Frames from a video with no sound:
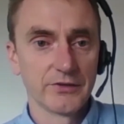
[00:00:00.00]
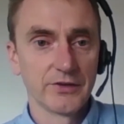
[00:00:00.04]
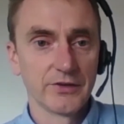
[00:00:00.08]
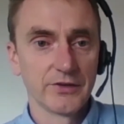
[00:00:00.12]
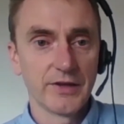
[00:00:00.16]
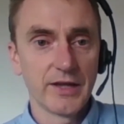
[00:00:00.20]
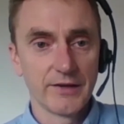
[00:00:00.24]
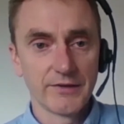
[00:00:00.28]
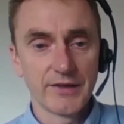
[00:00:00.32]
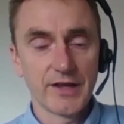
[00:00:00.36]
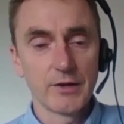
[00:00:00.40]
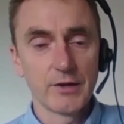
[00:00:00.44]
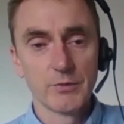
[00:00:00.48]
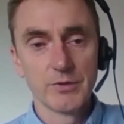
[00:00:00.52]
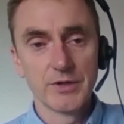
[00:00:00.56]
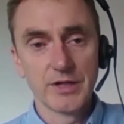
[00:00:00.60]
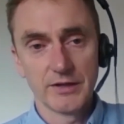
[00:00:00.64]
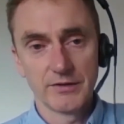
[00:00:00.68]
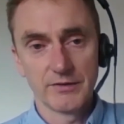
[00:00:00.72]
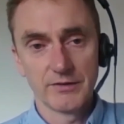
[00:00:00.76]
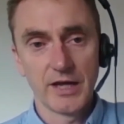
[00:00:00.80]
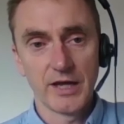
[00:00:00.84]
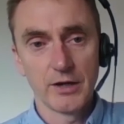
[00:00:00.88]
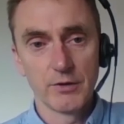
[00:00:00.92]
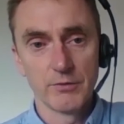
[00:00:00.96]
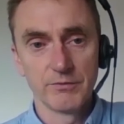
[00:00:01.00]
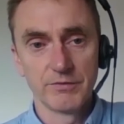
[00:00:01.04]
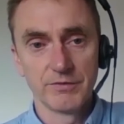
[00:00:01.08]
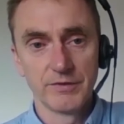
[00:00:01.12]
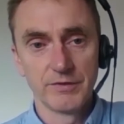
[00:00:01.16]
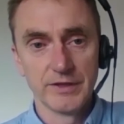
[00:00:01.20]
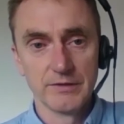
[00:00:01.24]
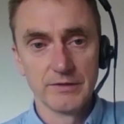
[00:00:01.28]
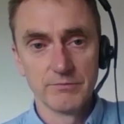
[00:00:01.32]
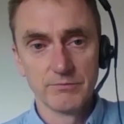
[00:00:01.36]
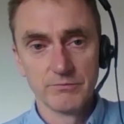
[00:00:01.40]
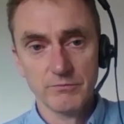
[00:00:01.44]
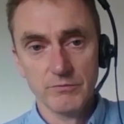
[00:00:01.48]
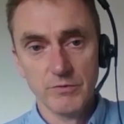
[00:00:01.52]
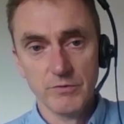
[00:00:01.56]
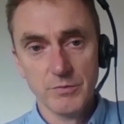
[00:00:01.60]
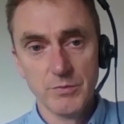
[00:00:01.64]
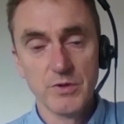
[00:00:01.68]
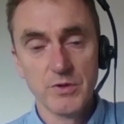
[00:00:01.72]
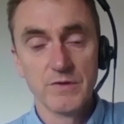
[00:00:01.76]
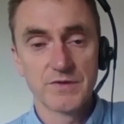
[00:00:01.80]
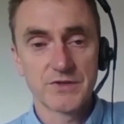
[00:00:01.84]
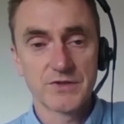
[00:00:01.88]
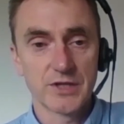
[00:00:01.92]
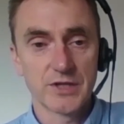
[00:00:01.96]
So that would helpfully
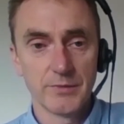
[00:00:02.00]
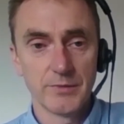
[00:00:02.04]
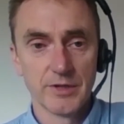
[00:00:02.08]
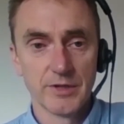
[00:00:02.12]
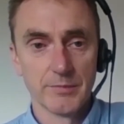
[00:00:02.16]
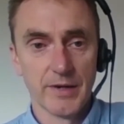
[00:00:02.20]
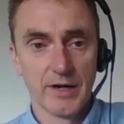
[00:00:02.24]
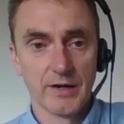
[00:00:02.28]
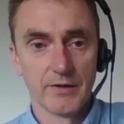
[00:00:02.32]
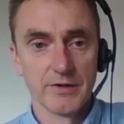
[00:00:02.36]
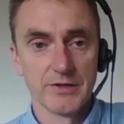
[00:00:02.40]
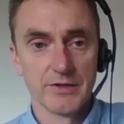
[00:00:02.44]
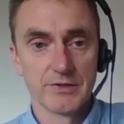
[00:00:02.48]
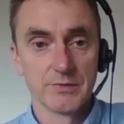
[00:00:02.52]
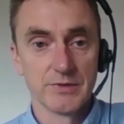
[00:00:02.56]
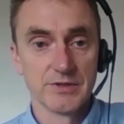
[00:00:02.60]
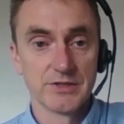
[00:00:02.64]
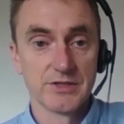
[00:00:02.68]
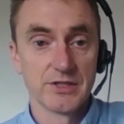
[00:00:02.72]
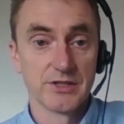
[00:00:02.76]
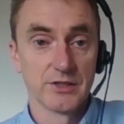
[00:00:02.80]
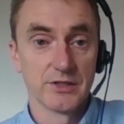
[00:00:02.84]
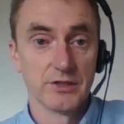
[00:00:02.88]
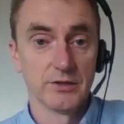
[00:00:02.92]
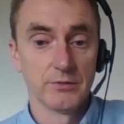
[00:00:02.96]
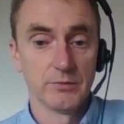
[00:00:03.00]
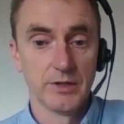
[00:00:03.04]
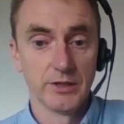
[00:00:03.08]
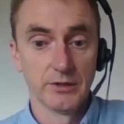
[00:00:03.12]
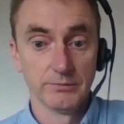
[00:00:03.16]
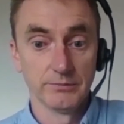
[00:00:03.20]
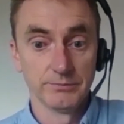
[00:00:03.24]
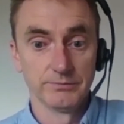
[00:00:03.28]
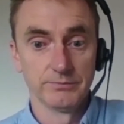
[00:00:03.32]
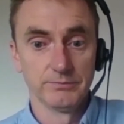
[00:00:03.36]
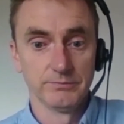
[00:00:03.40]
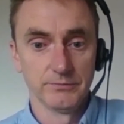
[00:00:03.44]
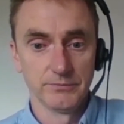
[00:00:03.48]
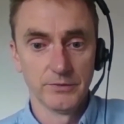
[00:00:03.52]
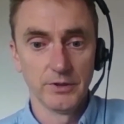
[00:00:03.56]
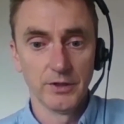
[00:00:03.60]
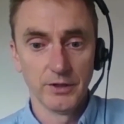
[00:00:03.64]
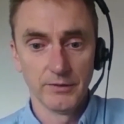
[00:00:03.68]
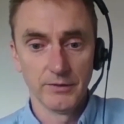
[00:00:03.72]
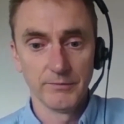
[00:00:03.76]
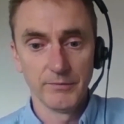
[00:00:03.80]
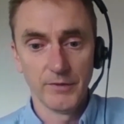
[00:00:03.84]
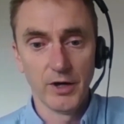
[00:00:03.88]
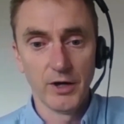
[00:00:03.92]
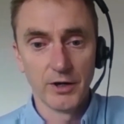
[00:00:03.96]
remove some of the barriers, which is
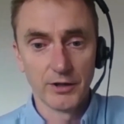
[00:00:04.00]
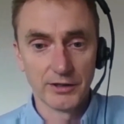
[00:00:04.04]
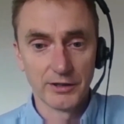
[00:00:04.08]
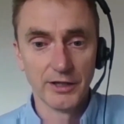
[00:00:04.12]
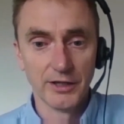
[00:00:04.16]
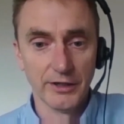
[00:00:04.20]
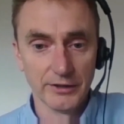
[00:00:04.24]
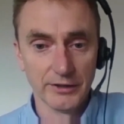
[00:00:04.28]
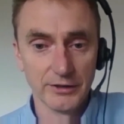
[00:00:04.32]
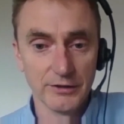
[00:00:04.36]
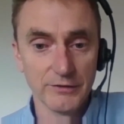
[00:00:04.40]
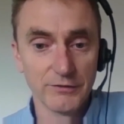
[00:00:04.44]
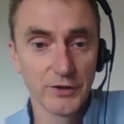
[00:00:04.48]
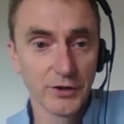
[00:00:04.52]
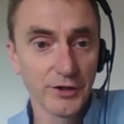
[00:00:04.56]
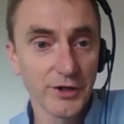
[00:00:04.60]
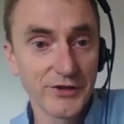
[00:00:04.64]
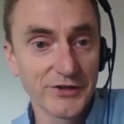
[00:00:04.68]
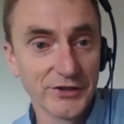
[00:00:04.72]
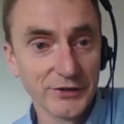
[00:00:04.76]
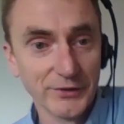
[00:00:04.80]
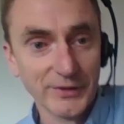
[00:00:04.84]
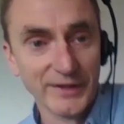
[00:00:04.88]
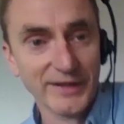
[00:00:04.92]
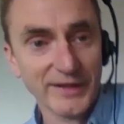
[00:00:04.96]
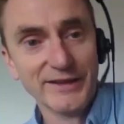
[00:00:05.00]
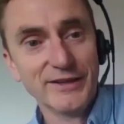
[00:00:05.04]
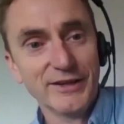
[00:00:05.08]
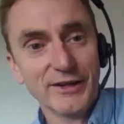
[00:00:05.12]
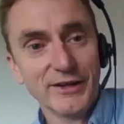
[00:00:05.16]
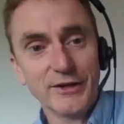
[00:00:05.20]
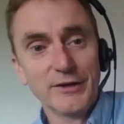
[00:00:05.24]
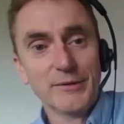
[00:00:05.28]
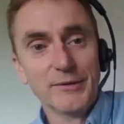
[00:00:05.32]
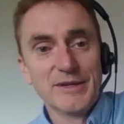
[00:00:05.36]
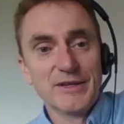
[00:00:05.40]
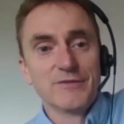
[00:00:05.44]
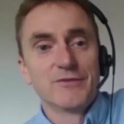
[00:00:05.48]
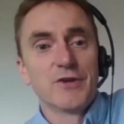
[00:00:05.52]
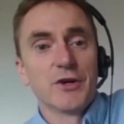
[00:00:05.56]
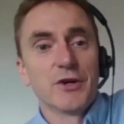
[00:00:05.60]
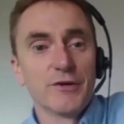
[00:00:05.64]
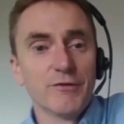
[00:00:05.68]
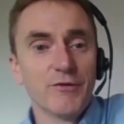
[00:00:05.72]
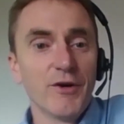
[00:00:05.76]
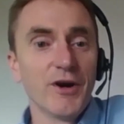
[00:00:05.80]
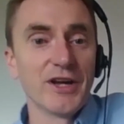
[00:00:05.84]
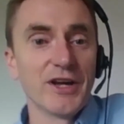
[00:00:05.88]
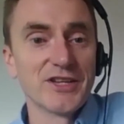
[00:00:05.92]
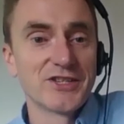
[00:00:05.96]
hard luck. You've got to do it. You know, I mean, you've got
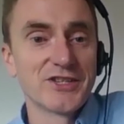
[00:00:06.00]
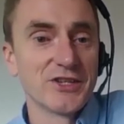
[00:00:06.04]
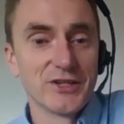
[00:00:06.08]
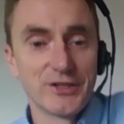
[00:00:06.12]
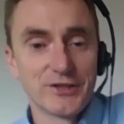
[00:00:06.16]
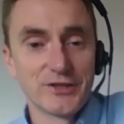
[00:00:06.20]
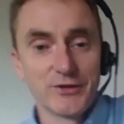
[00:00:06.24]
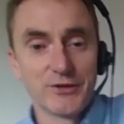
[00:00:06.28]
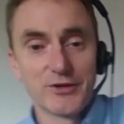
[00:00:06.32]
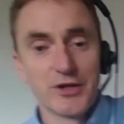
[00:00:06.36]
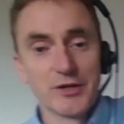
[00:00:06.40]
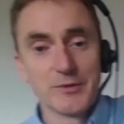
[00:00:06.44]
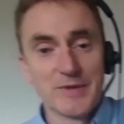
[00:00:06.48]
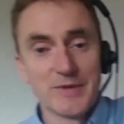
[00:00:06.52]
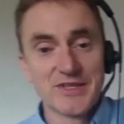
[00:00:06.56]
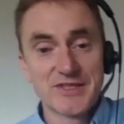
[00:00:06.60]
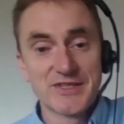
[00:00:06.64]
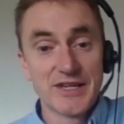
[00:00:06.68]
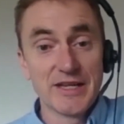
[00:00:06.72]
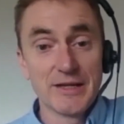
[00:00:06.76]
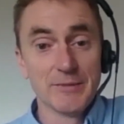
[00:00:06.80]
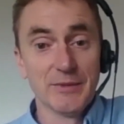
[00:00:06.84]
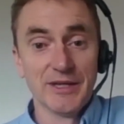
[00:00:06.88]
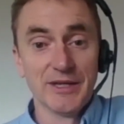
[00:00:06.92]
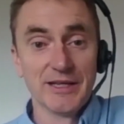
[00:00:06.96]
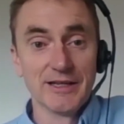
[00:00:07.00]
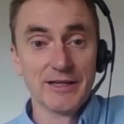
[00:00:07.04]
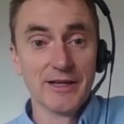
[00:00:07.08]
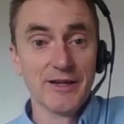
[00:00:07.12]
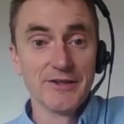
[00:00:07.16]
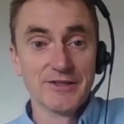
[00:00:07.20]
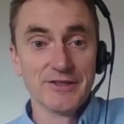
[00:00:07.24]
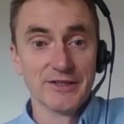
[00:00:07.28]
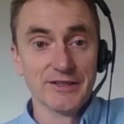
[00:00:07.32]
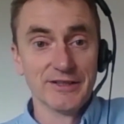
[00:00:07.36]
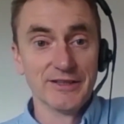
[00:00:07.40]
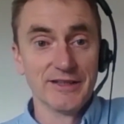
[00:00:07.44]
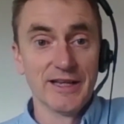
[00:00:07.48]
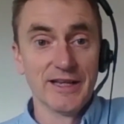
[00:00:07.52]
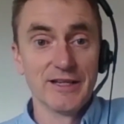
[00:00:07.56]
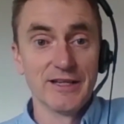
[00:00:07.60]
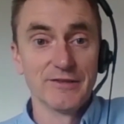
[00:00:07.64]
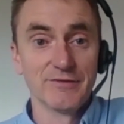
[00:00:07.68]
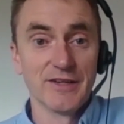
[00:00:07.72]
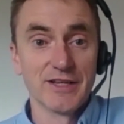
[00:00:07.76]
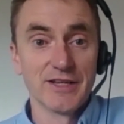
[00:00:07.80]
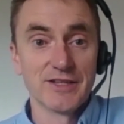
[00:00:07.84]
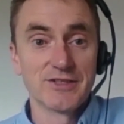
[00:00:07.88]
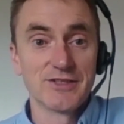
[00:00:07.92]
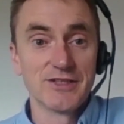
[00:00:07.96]
to write a circular economy statement in London end
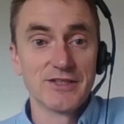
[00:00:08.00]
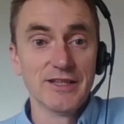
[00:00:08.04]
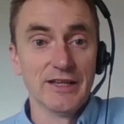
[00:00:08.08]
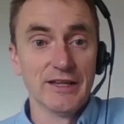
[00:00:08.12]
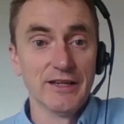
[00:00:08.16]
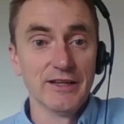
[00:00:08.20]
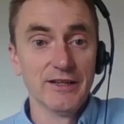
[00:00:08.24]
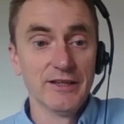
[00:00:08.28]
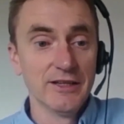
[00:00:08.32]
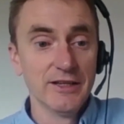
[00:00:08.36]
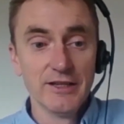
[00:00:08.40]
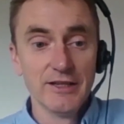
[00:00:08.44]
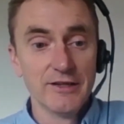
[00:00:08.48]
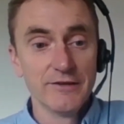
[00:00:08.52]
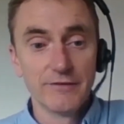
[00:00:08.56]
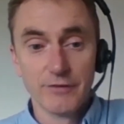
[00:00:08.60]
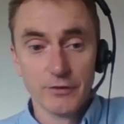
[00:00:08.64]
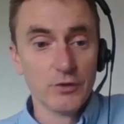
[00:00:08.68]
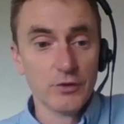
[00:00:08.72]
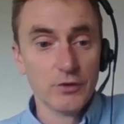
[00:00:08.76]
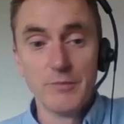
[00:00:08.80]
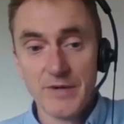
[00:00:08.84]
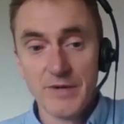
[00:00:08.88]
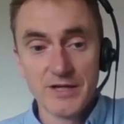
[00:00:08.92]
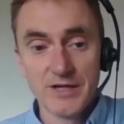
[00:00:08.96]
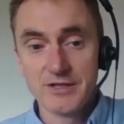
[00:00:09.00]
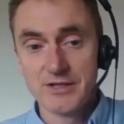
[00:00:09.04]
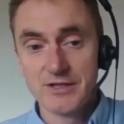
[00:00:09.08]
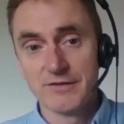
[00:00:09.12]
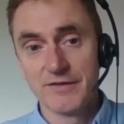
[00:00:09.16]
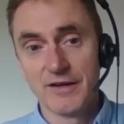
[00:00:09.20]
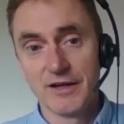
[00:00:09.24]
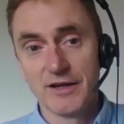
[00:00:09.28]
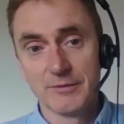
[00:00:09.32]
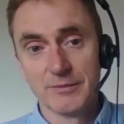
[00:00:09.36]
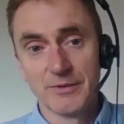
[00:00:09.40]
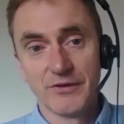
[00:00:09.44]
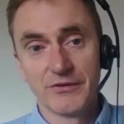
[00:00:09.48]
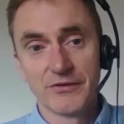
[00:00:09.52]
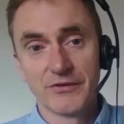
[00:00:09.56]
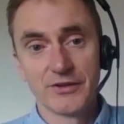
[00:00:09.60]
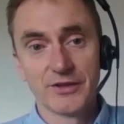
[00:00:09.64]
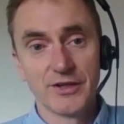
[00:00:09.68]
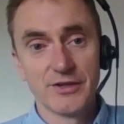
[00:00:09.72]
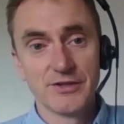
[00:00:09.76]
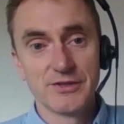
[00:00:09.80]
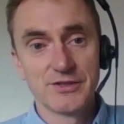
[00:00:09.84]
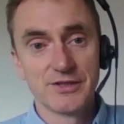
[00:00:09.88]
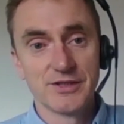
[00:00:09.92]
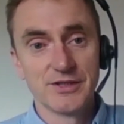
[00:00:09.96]
of next year for all major developments to
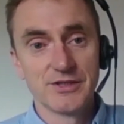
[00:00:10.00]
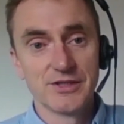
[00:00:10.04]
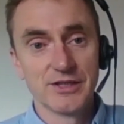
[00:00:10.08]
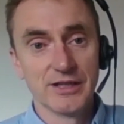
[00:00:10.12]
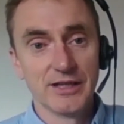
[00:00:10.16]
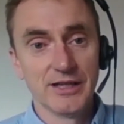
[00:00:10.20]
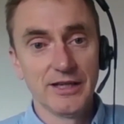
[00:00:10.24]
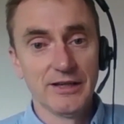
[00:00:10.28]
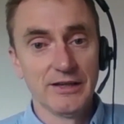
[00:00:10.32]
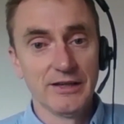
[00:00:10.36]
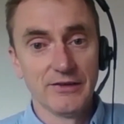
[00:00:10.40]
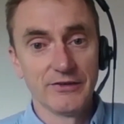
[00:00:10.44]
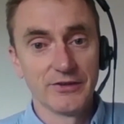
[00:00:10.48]
go to the GLA.